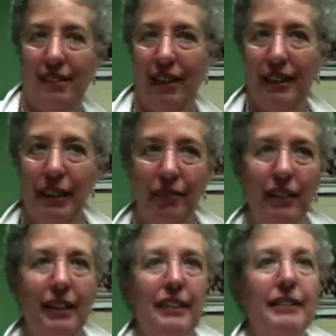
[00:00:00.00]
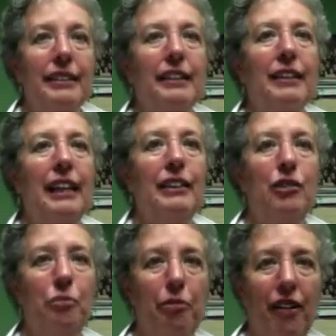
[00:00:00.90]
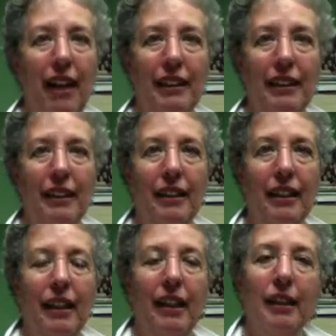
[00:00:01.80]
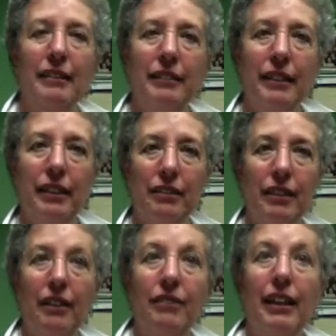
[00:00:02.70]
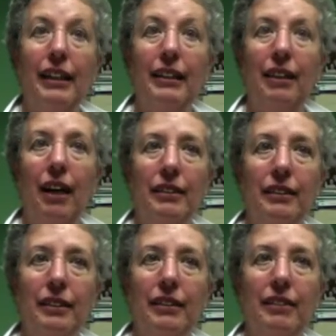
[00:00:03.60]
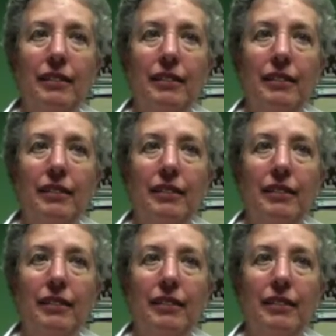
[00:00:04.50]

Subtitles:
And then with each successive breath, see yourself getting larger